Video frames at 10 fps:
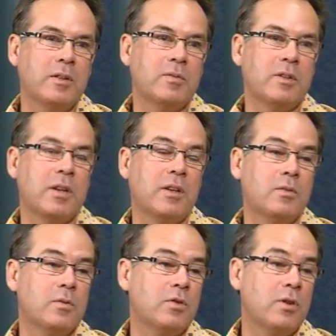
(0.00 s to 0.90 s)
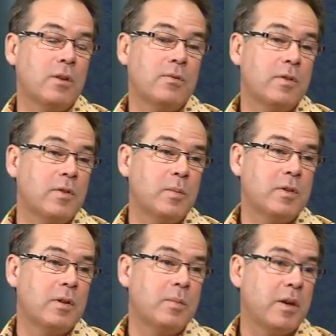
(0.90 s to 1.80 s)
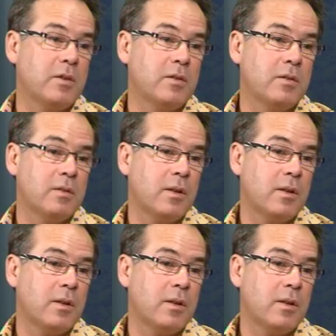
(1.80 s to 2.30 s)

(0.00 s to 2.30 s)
studies will show in 50% of patients